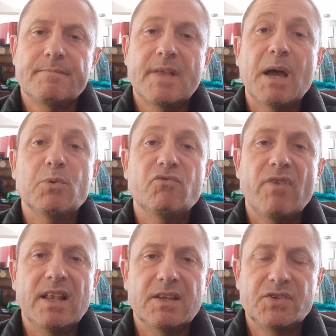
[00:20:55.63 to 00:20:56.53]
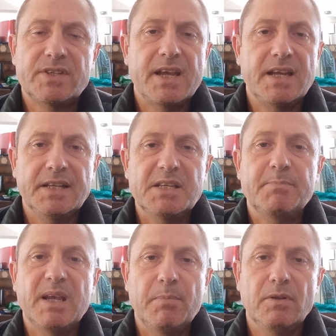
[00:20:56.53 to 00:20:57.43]
I would relish taking these
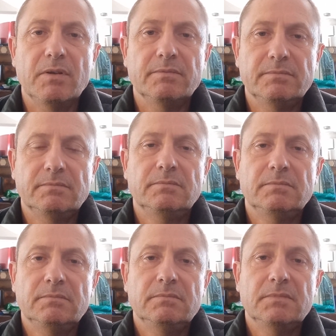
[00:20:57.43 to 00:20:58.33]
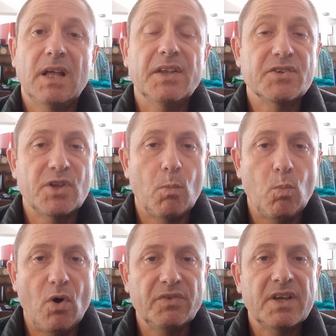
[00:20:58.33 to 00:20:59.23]
people on. And there's not
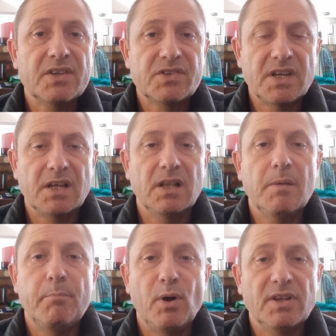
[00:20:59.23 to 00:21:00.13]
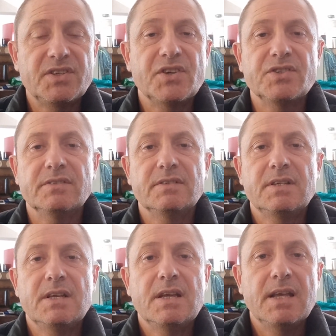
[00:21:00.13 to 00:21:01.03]
one single politician
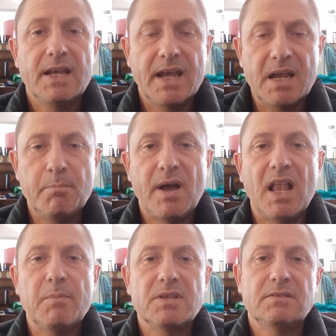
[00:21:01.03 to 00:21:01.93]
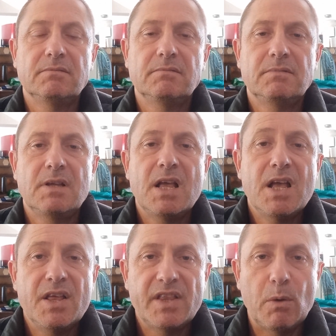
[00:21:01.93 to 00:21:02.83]
in Parliament
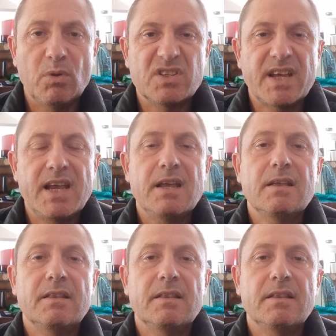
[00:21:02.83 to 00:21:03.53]
that will take